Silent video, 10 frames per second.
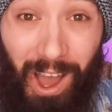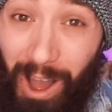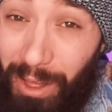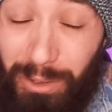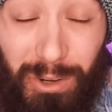
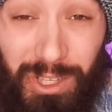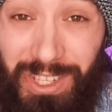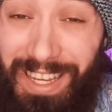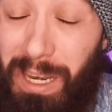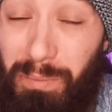
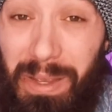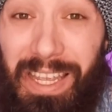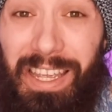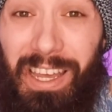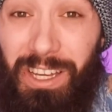others can
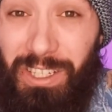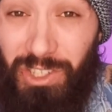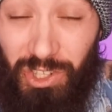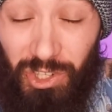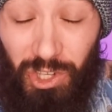be
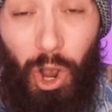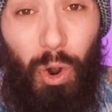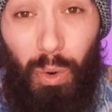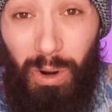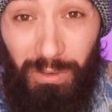
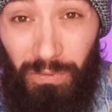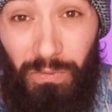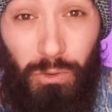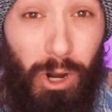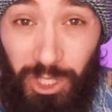so
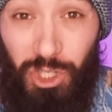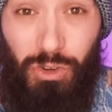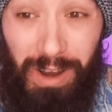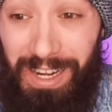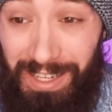
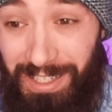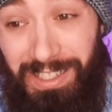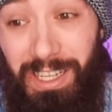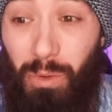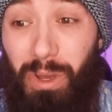frustrating to
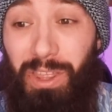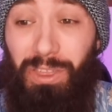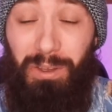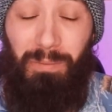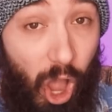deal with.
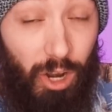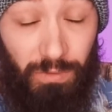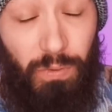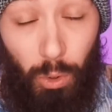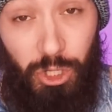
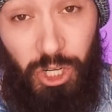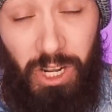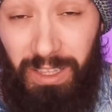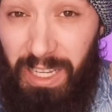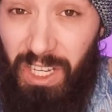
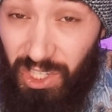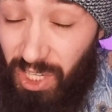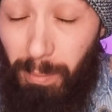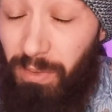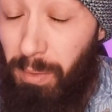Unfortunately,
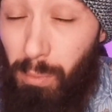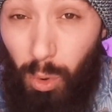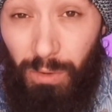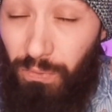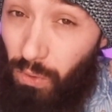some of the
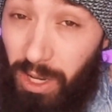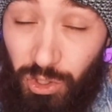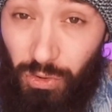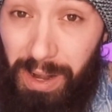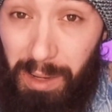more
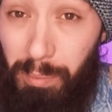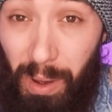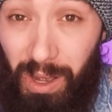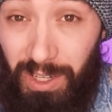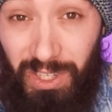frustrating
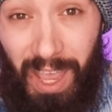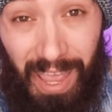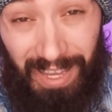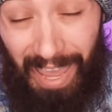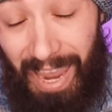bugs
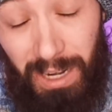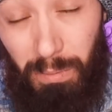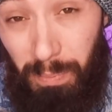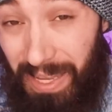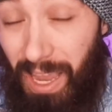
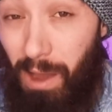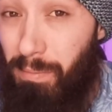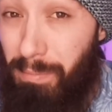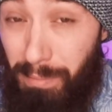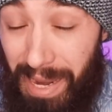can be a
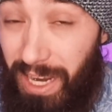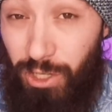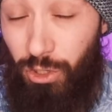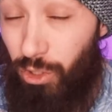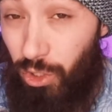
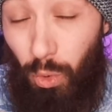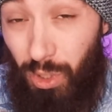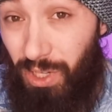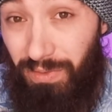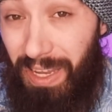major
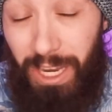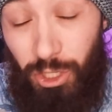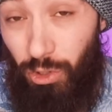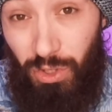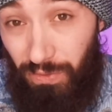source of
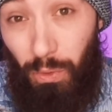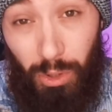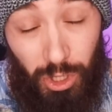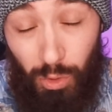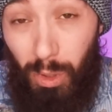issues
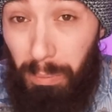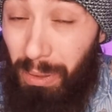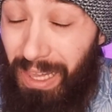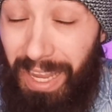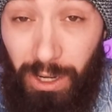for newer
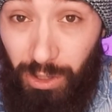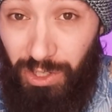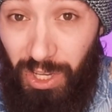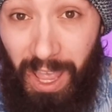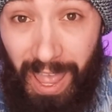
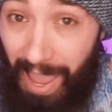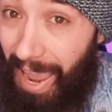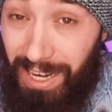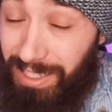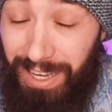players,
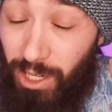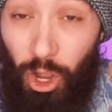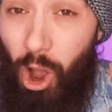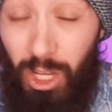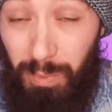and can
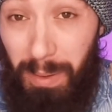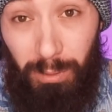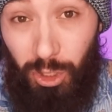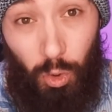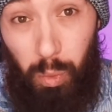cause
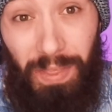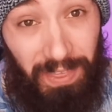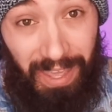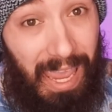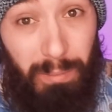people to quit
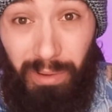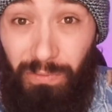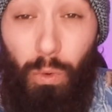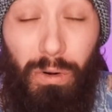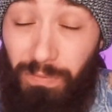the game
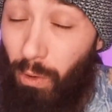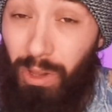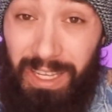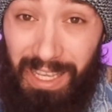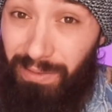before
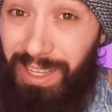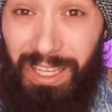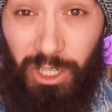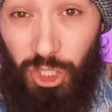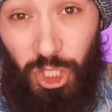fully giving
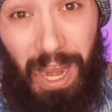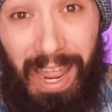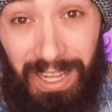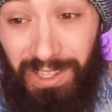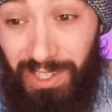it a
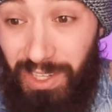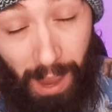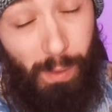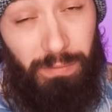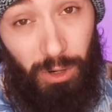chance.
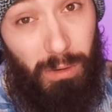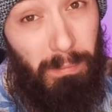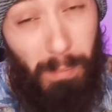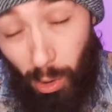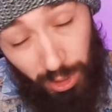However,
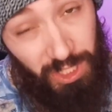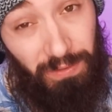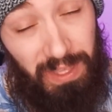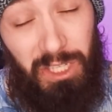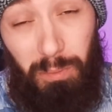most
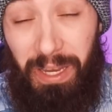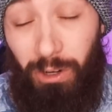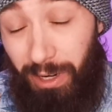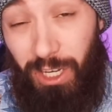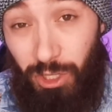of these
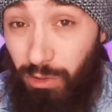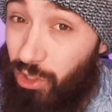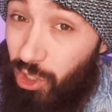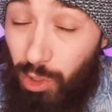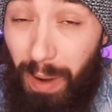bigger
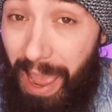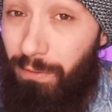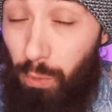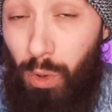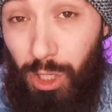issues do
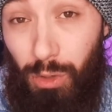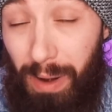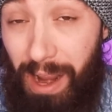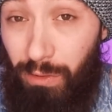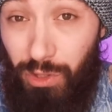have
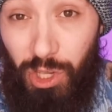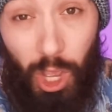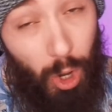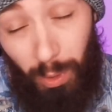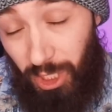workarounds,
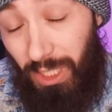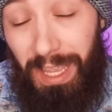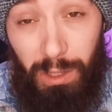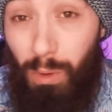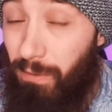which
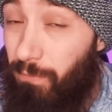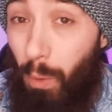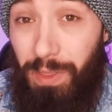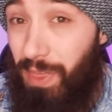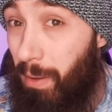let you
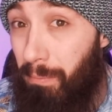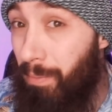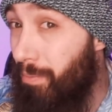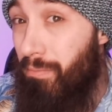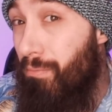avoid them
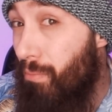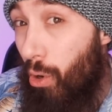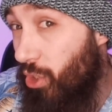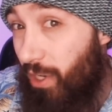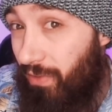
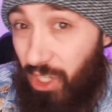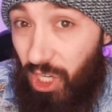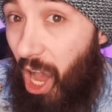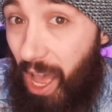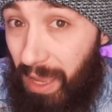most of the
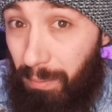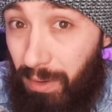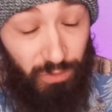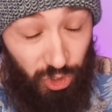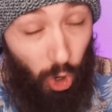time.
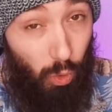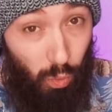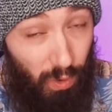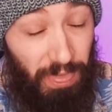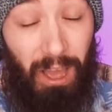So
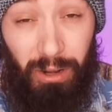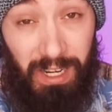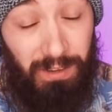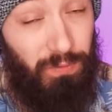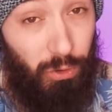without
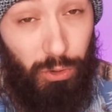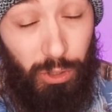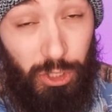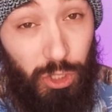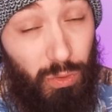any further
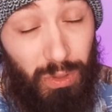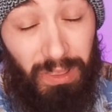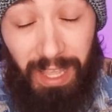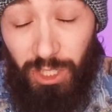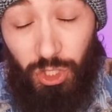ado,
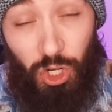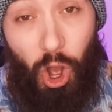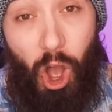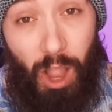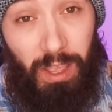let's
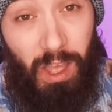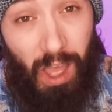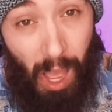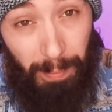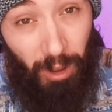talk
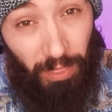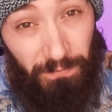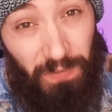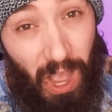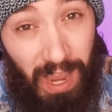about the
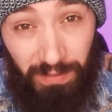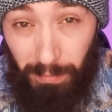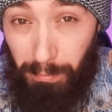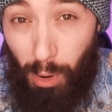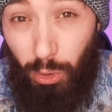5
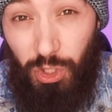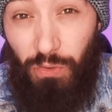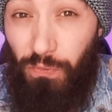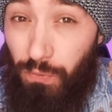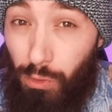most
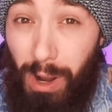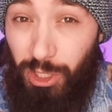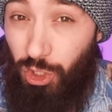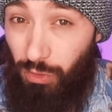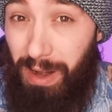
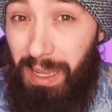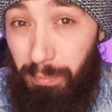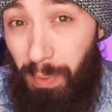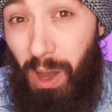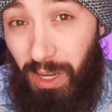frustrating
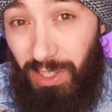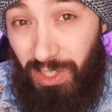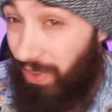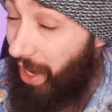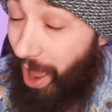
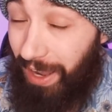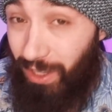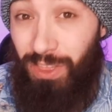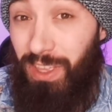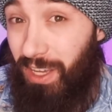bugs that I
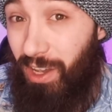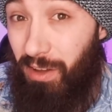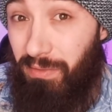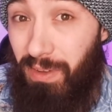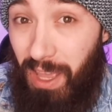could think
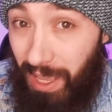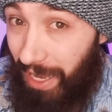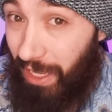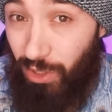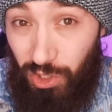of
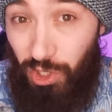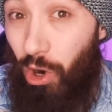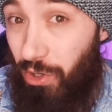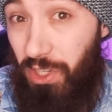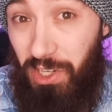in
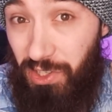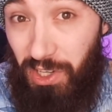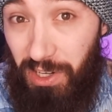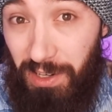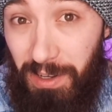Star
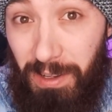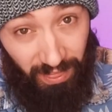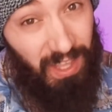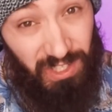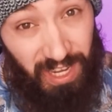Citizen.
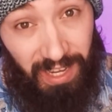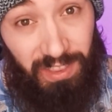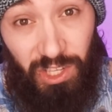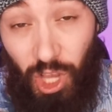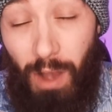Let's kick
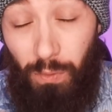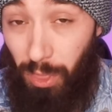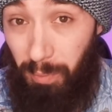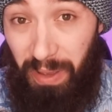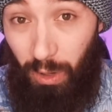this off
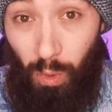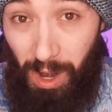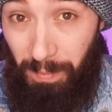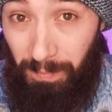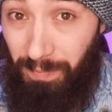with the big
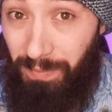one: